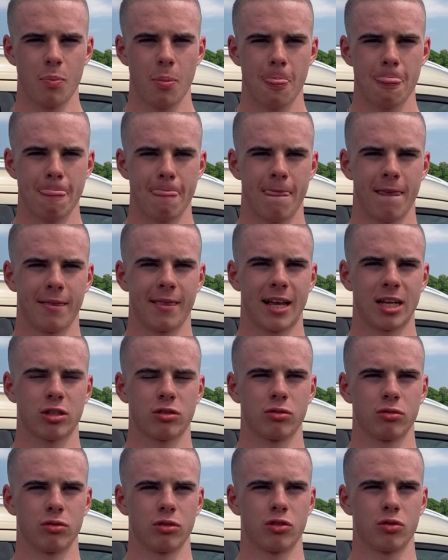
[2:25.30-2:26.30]
Yeah. The
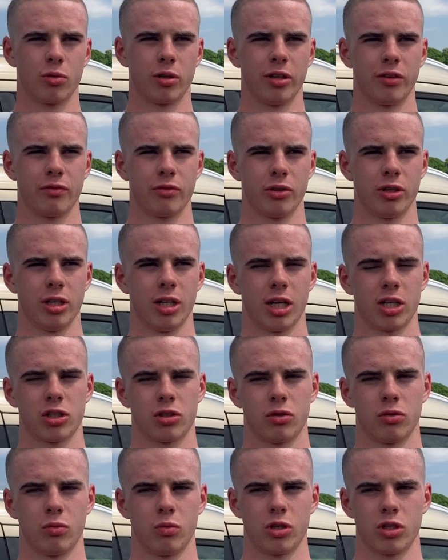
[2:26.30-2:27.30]
last under 23
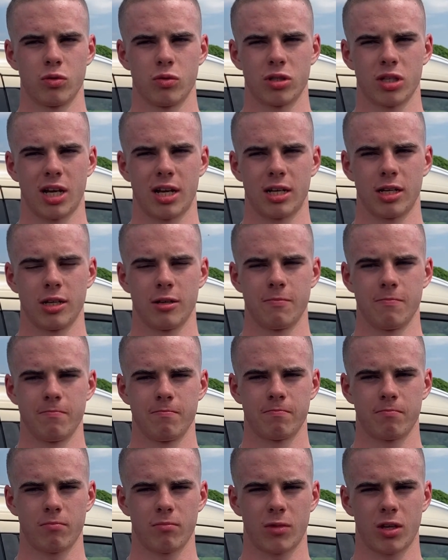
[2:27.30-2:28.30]
national, which was at,
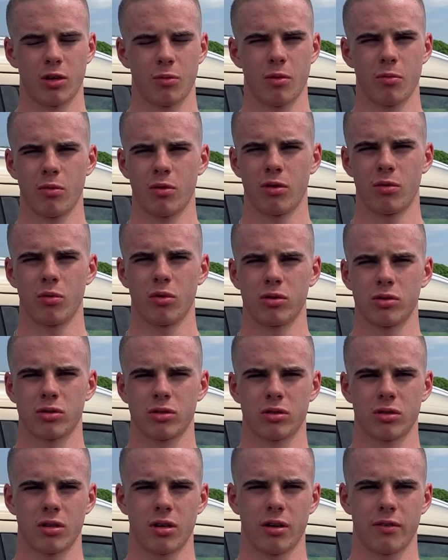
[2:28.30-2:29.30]
can you remember where it was?